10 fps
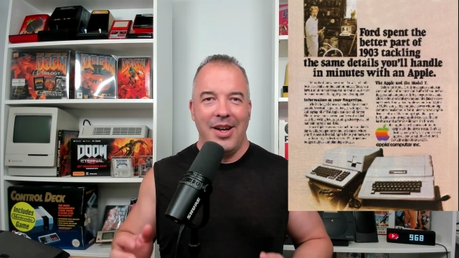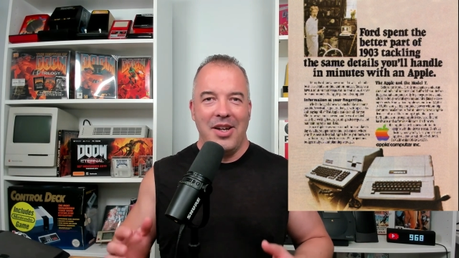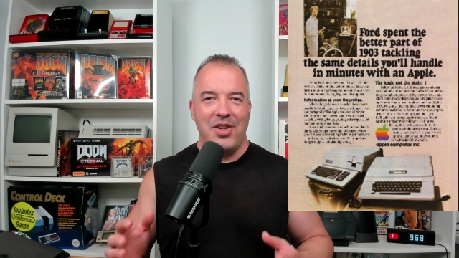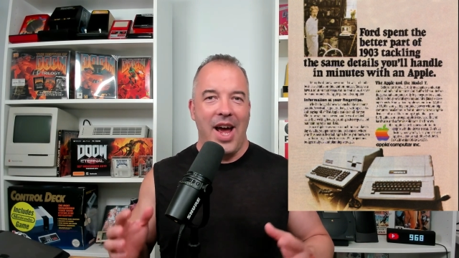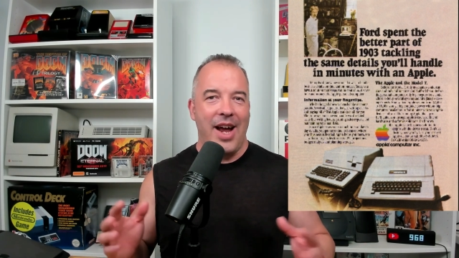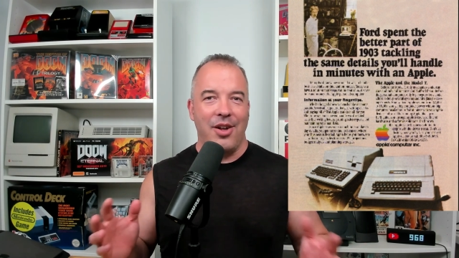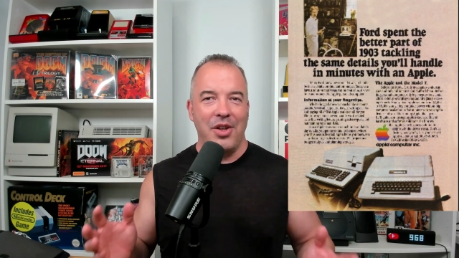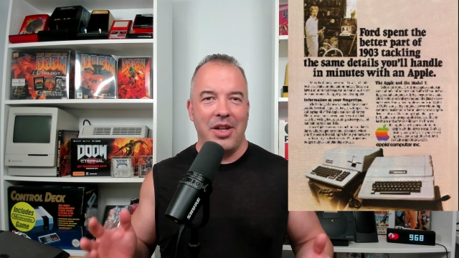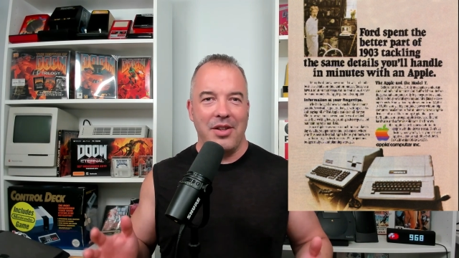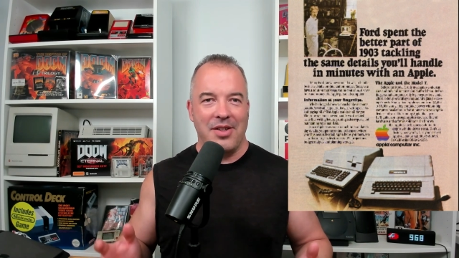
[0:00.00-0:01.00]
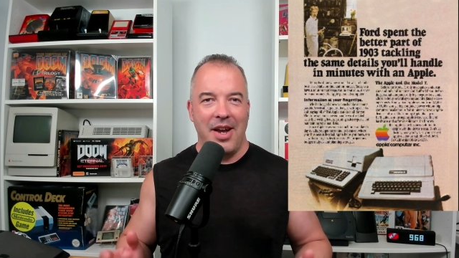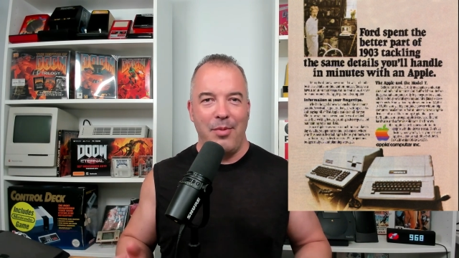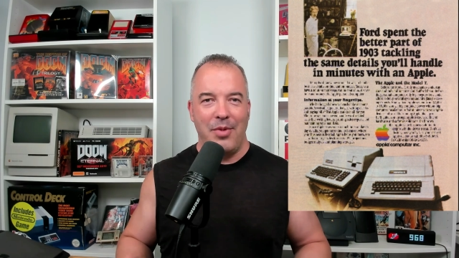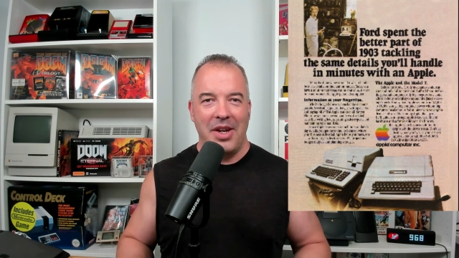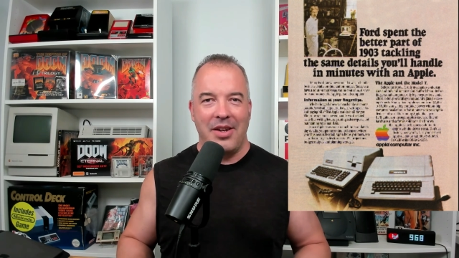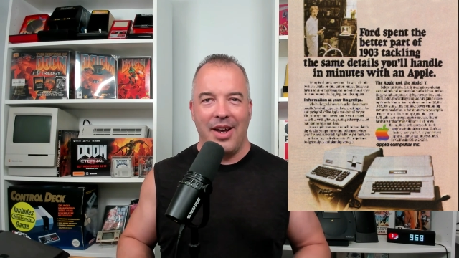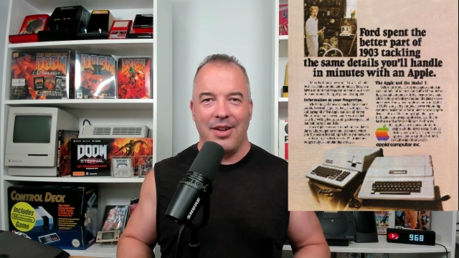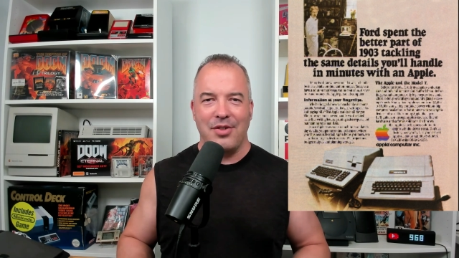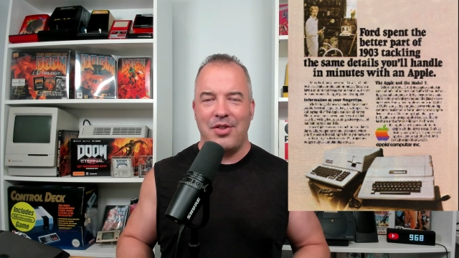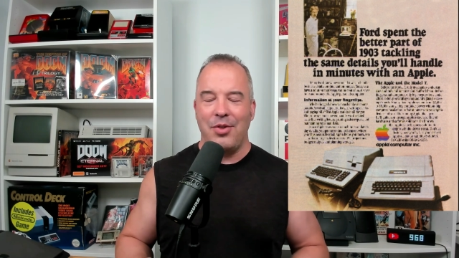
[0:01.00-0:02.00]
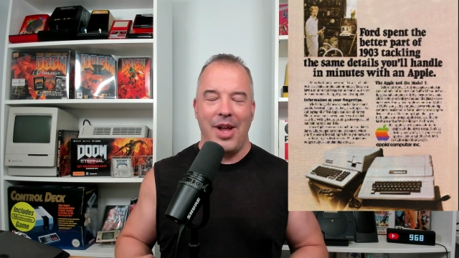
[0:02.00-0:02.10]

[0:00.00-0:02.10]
tackling the same details as you'll